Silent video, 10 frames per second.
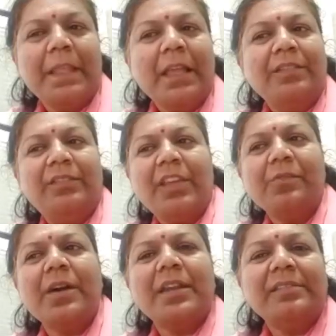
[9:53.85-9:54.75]
Say you
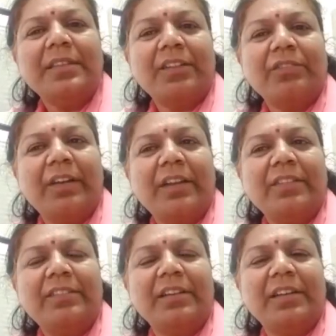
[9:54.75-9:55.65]
are unsatisfied with
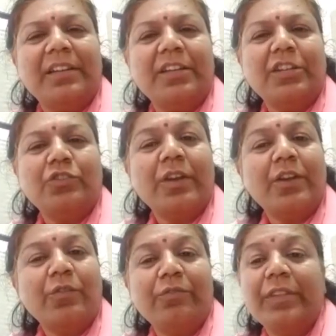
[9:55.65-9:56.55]
certain issue and
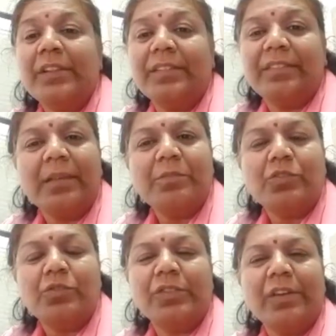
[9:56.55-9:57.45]
you feel the same
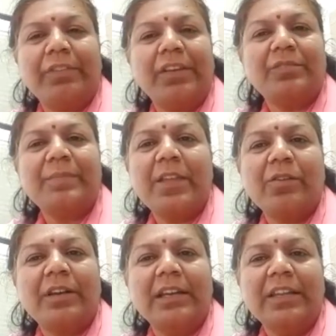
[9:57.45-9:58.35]
issues are faced by your
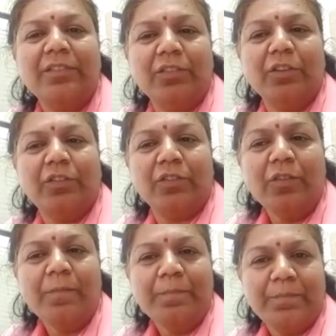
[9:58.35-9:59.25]
colleagues also.